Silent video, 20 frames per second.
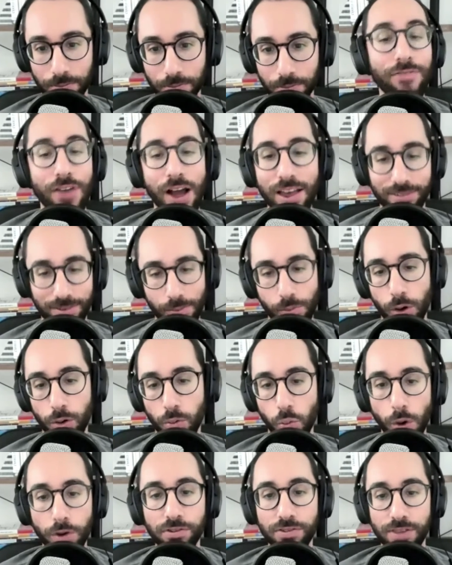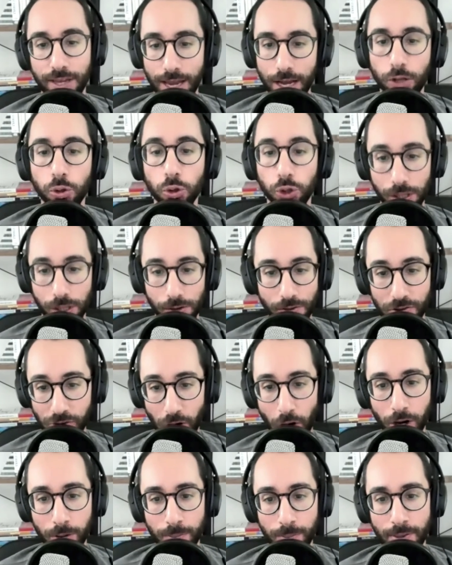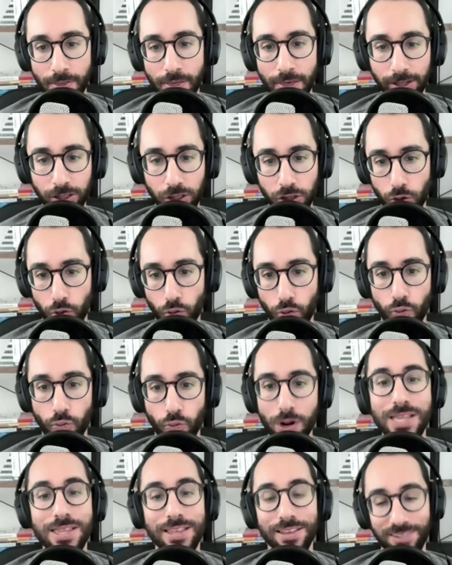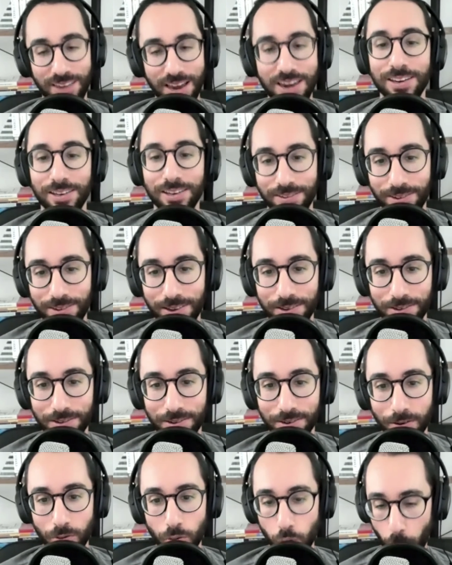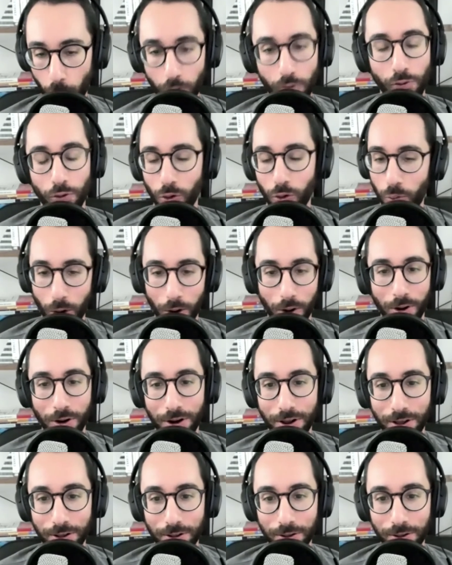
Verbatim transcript: If I ask someone, what's the conclusion of this argument? And they just read the sentences word for word.